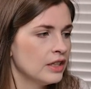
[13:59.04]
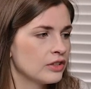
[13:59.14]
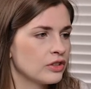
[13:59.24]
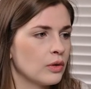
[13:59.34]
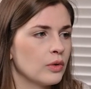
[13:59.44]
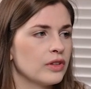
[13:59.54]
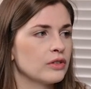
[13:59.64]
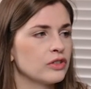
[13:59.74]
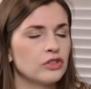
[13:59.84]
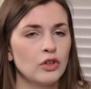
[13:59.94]
So
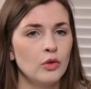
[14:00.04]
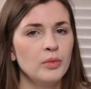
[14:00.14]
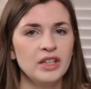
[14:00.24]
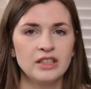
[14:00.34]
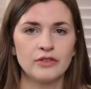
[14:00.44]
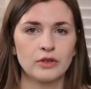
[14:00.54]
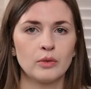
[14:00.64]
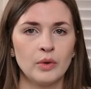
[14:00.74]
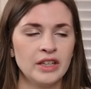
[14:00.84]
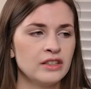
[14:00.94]
there's so many
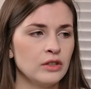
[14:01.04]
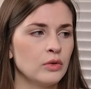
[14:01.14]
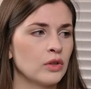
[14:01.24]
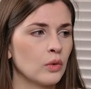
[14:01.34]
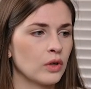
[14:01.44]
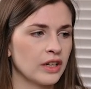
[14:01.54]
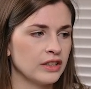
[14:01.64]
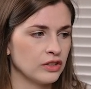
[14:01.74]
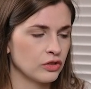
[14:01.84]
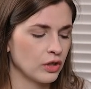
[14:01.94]
different ways that you could
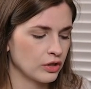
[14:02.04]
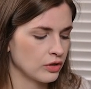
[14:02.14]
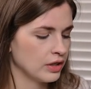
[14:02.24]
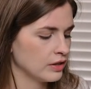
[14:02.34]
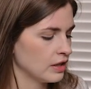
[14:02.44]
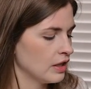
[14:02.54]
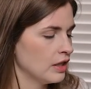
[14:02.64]
organize and structure things.